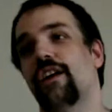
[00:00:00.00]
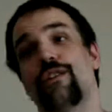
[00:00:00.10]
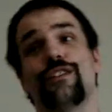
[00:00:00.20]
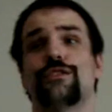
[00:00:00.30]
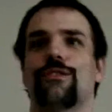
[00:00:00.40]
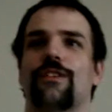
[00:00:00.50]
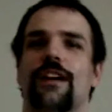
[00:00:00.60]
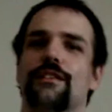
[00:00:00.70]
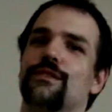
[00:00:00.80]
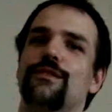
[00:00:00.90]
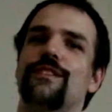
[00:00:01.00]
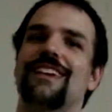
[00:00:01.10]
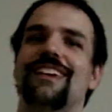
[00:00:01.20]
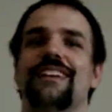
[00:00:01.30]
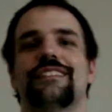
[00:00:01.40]
crossover
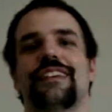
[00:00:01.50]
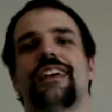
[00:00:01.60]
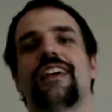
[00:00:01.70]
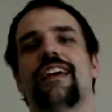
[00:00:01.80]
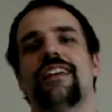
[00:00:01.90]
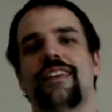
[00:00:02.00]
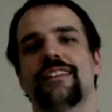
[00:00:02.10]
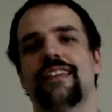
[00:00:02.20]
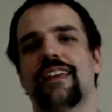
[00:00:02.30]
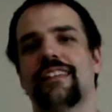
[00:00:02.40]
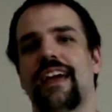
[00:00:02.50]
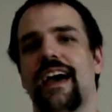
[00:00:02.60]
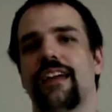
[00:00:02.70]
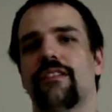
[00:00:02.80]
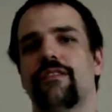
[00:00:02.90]
SUVs, things like
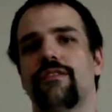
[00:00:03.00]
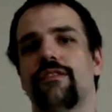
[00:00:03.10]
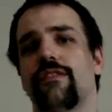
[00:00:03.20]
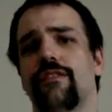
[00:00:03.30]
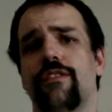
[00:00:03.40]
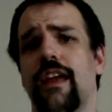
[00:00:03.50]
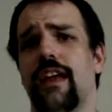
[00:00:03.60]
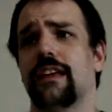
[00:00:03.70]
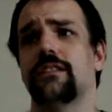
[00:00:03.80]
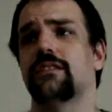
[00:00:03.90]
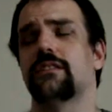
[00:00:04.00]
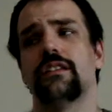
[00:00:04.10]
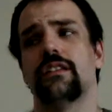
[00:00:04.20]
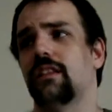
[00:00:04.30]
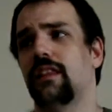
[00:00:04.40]
that, vans,
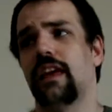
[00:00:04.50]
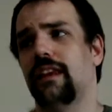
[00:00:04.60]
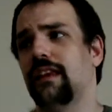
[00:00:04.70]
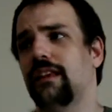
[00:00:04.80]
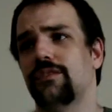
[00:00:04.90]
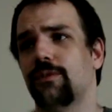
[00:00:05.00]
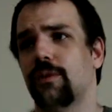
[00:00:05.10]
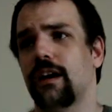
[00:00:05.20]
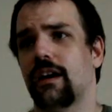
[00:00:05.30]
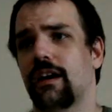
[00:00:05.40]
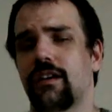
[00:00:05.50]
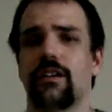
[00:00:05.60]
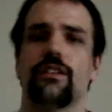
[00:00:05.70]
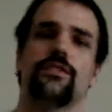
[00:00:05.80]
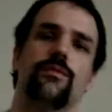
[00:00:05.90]
they need to
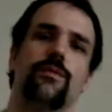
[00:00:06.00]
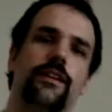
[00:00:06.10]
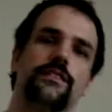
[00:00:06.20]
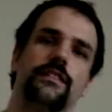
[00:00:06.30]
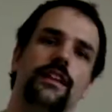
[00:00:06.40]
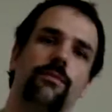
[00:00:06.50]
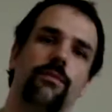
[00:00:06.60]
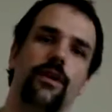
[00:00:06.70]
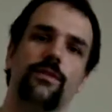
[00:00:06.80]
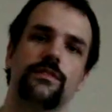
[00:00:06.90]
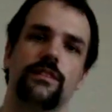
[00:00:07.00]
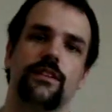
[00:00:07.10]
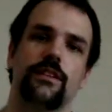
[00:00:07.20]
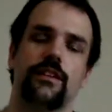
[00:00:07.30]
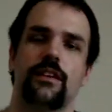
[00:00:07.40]
run on city roads.
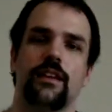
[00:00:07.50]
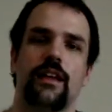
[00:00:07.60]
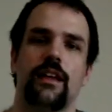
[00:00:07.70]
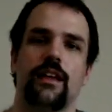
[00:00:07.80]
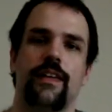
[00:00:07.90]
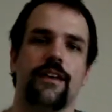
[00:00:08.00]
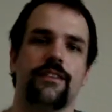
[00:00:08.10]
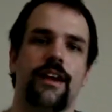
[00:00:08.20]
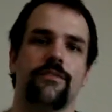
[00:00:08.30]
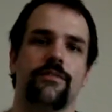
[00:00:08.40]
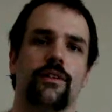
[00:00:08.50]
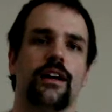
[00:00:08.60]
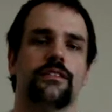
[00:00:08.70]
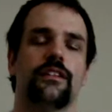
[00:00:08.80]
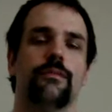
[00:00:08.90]
They have to have
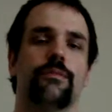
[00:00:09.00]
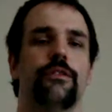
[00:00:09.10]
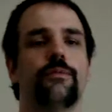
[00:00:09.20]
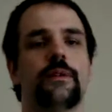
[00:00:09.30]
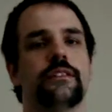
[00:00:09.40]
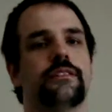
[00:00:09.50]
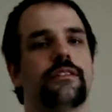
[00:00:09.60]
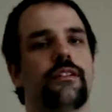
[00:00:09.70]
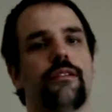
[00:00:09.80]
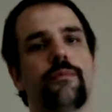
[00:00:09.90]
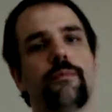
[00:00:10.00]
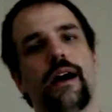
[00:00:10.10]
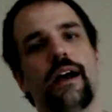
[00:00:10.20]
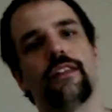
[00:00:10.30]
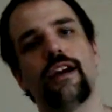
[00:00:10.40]
constant improvements
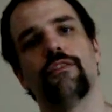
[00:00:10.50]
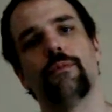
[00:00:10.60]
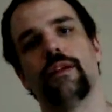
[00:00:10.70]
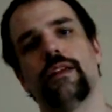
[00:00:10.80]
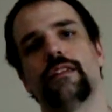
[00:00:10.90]
by the government